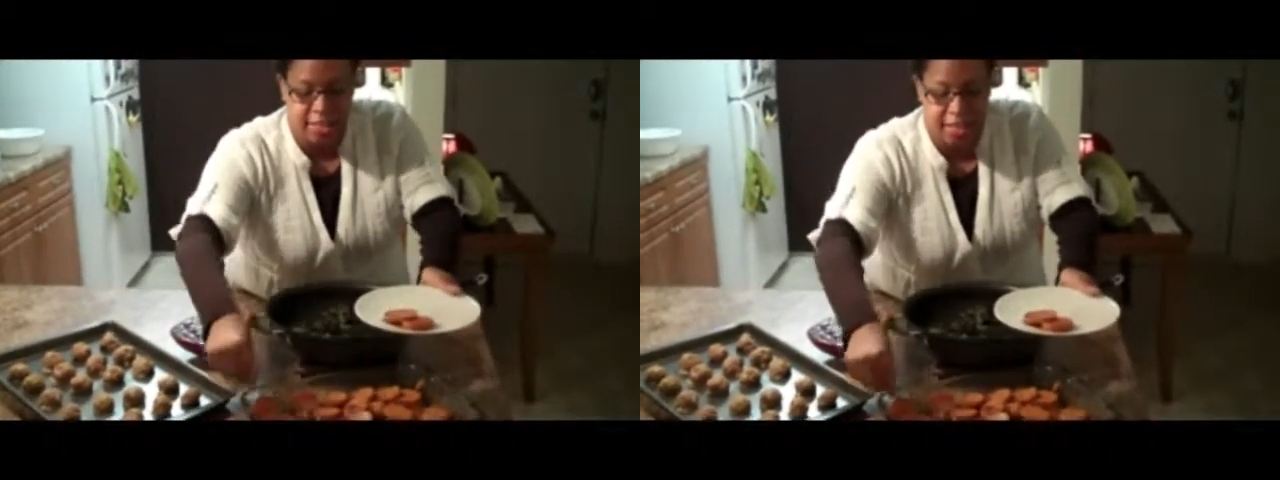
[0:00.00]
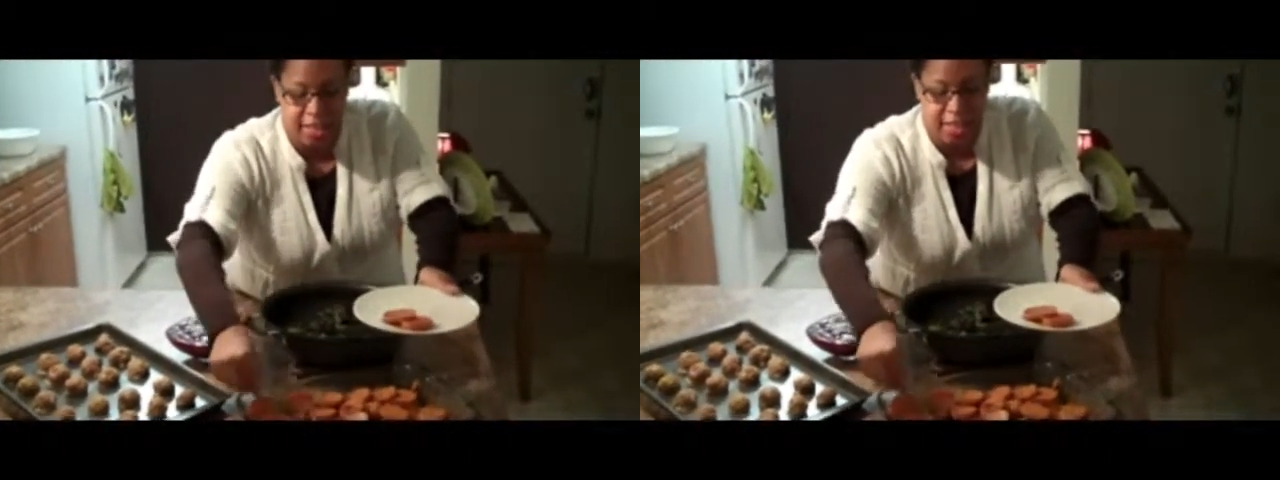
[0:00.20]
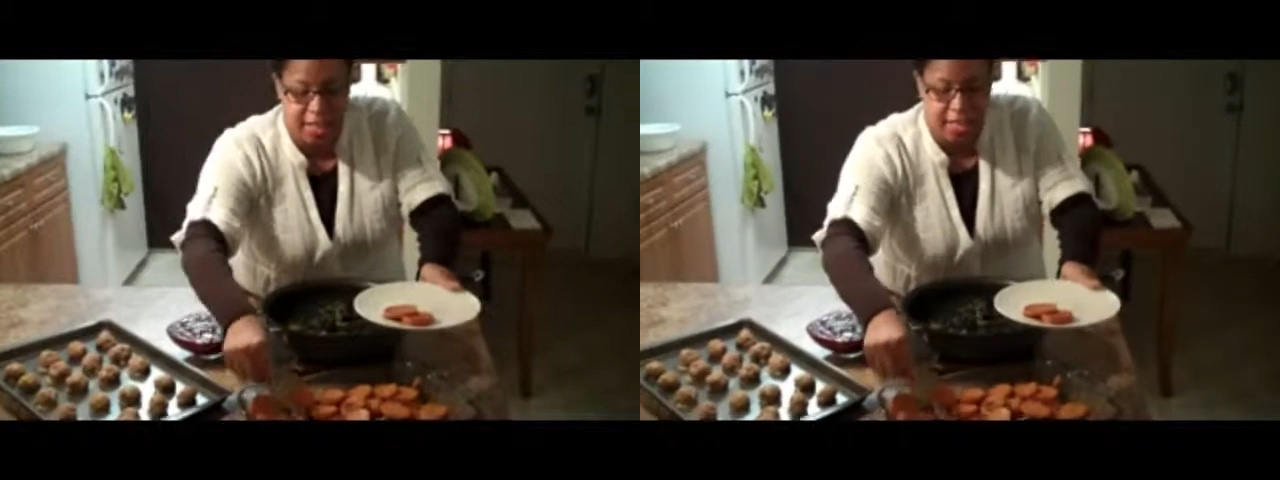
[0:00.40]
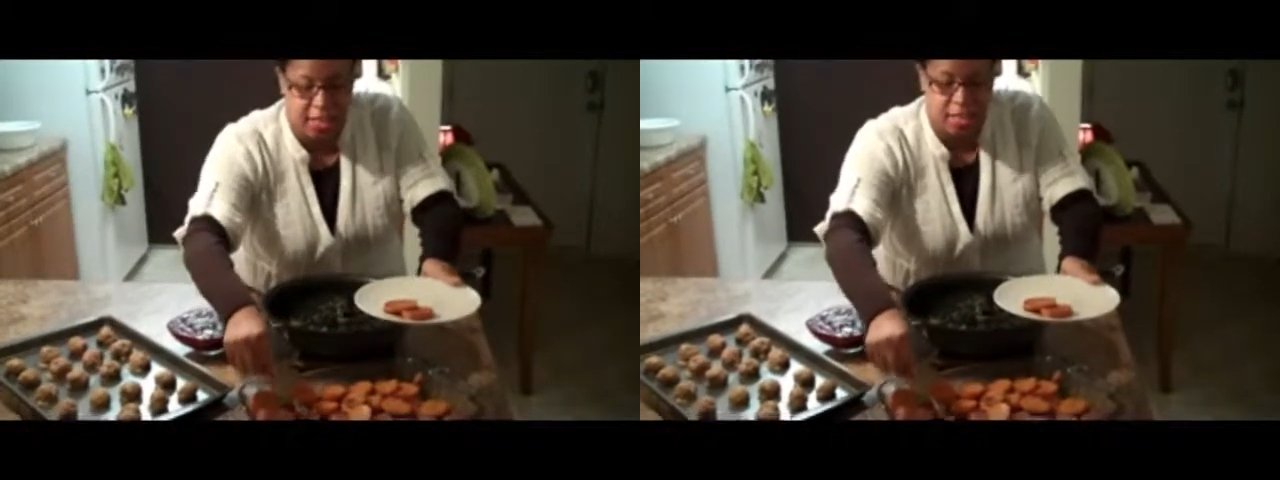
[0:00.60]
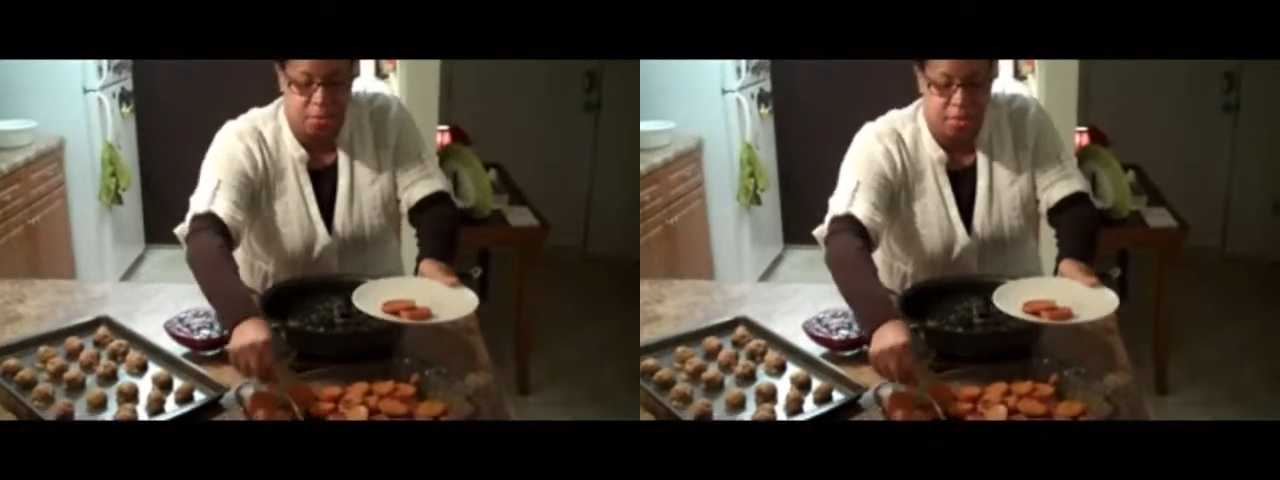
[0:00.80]

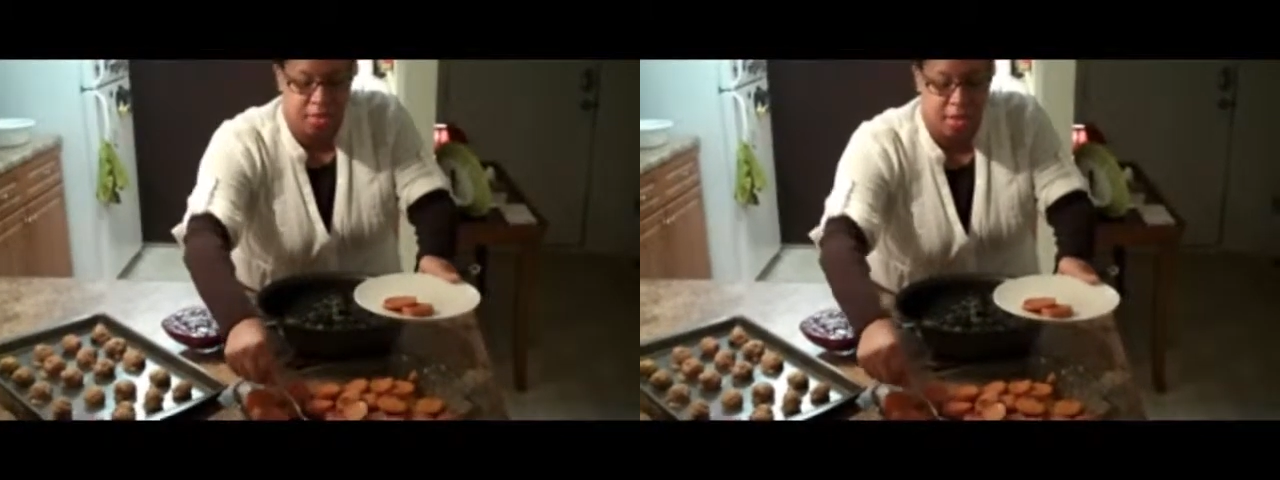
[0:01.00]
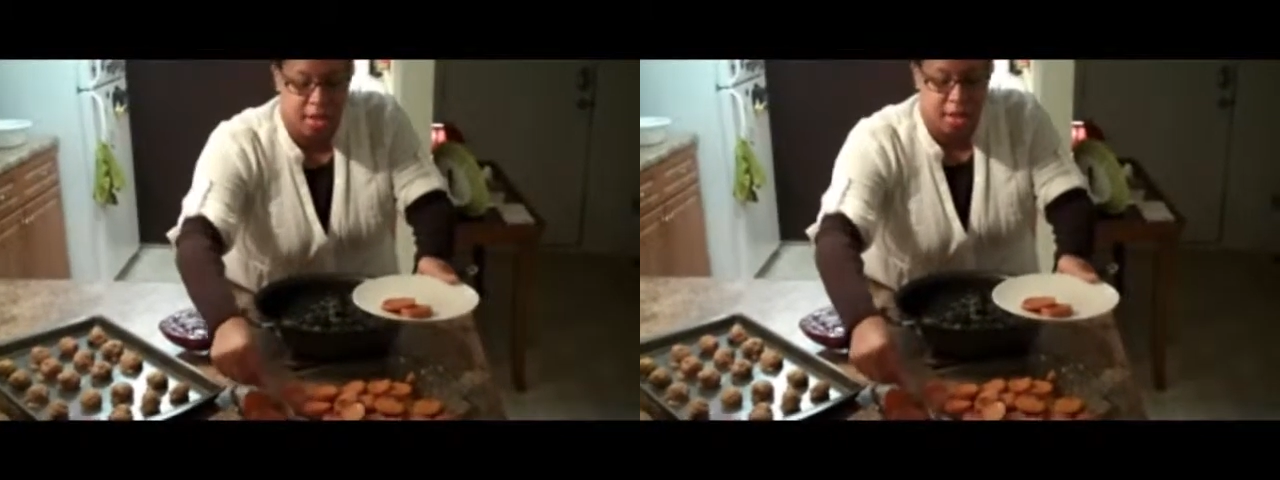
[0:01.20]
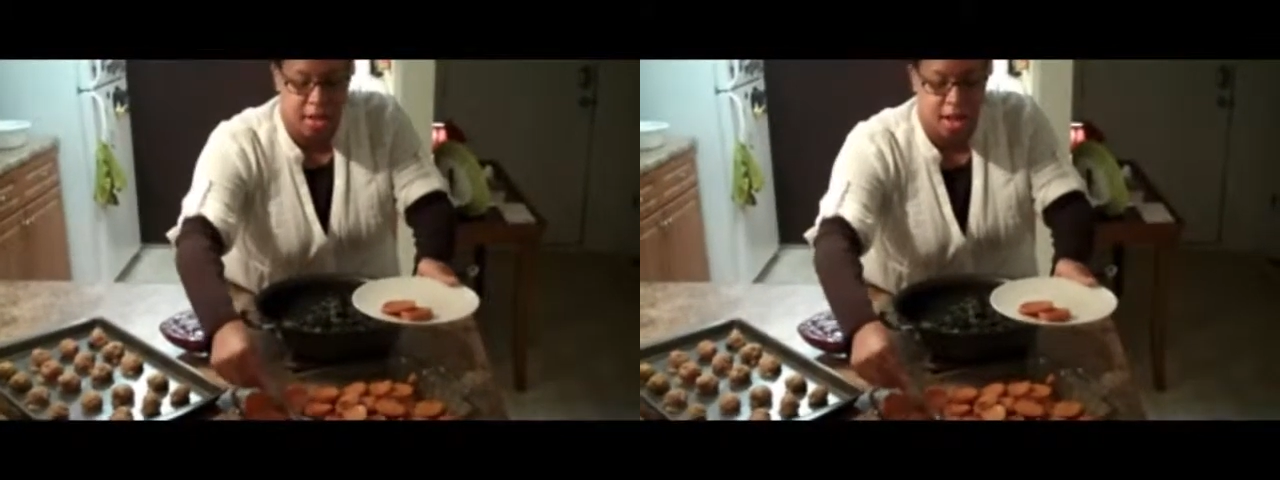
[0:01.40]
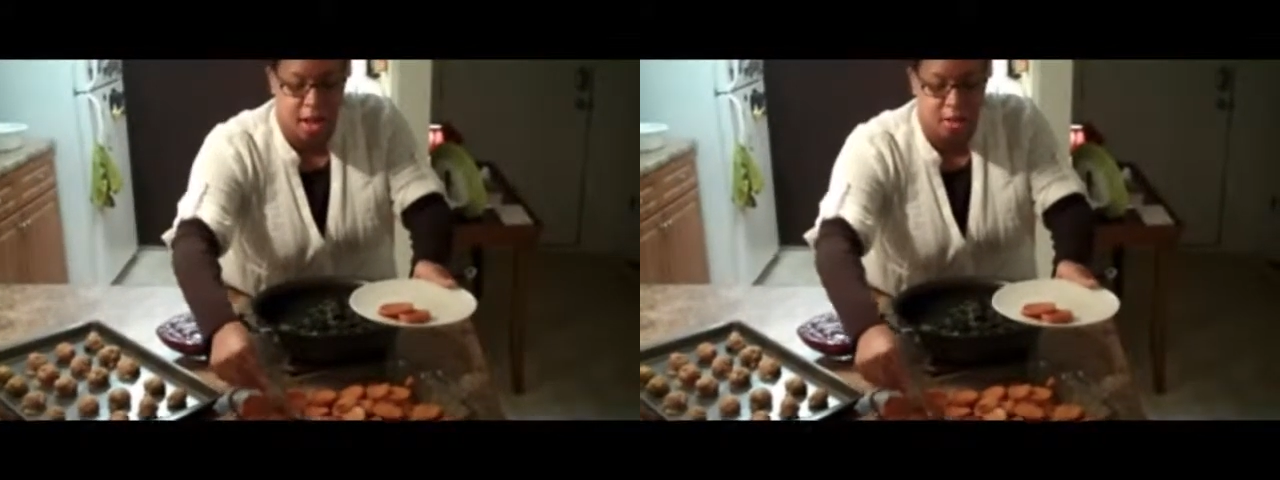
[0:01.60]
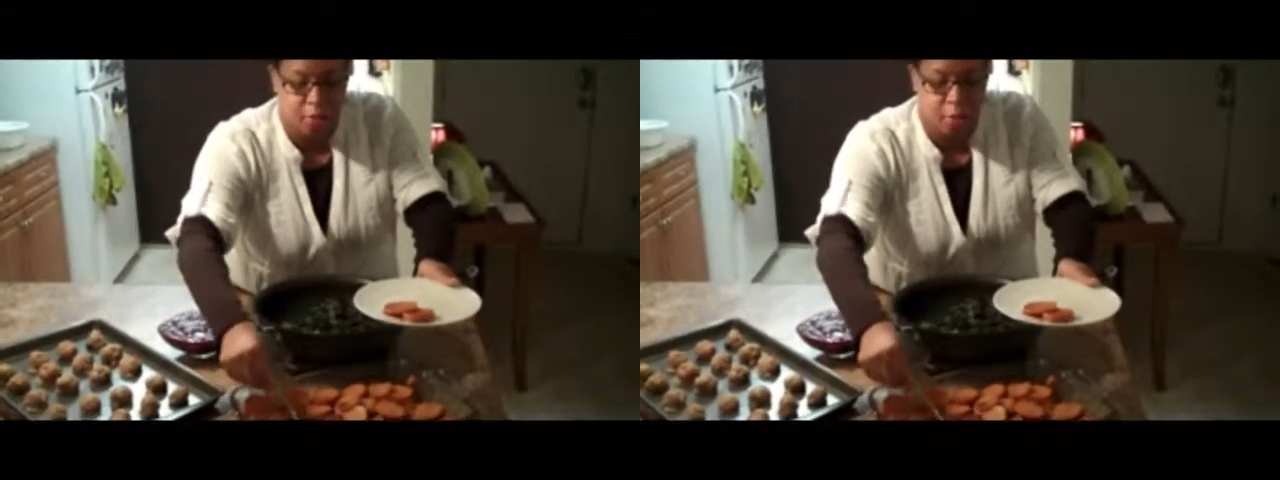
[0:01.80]
glaze with the
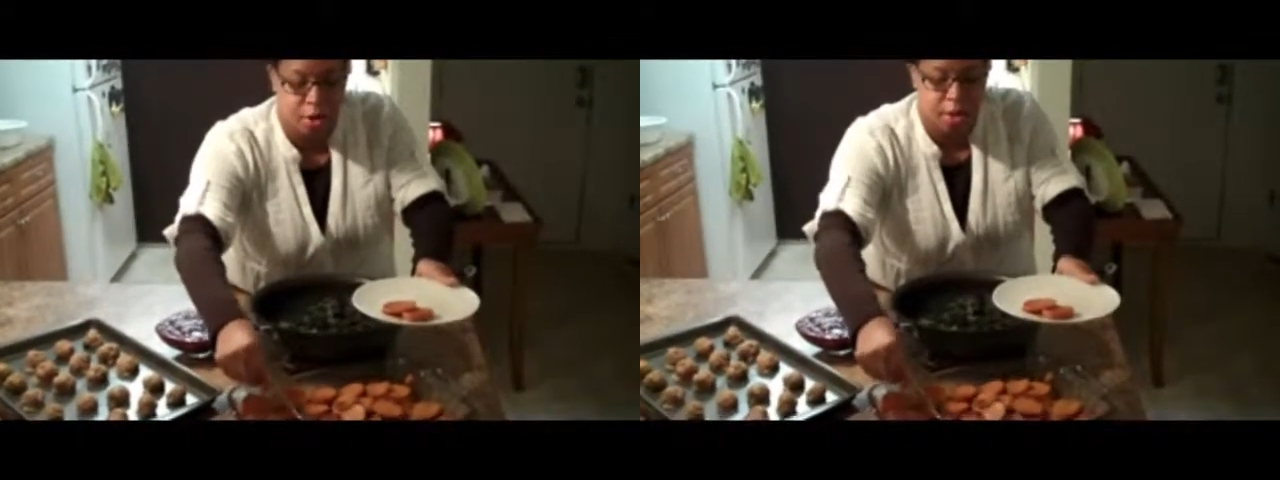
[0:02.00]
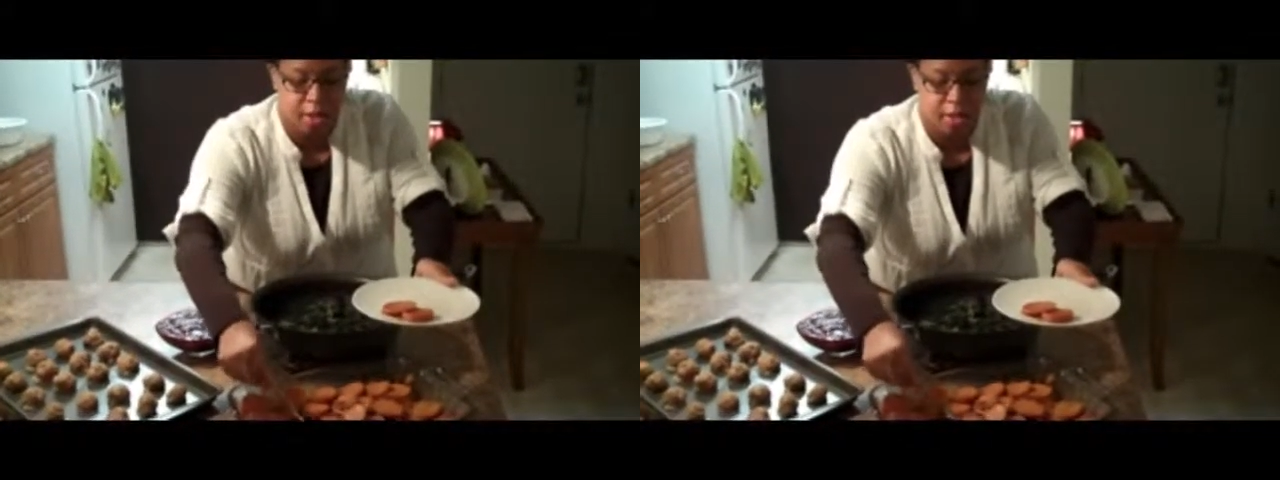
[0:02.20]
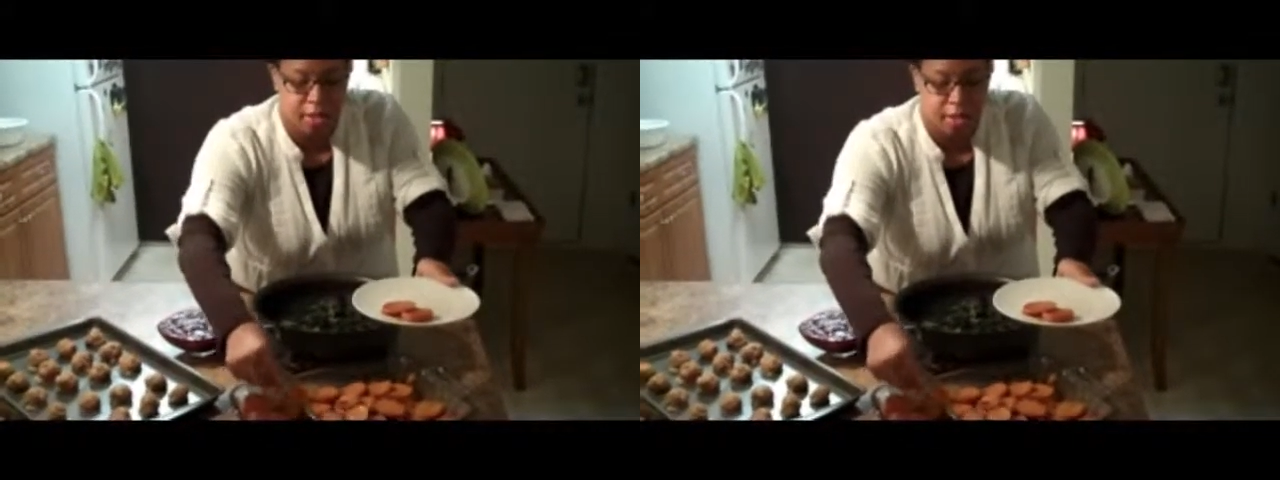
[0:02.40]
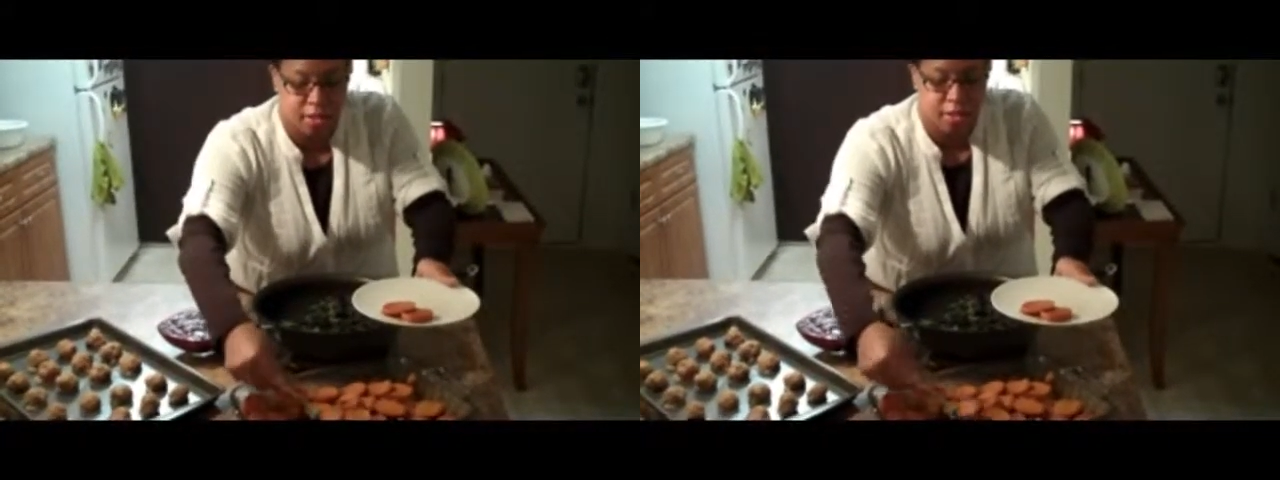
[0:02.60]
olive oil and the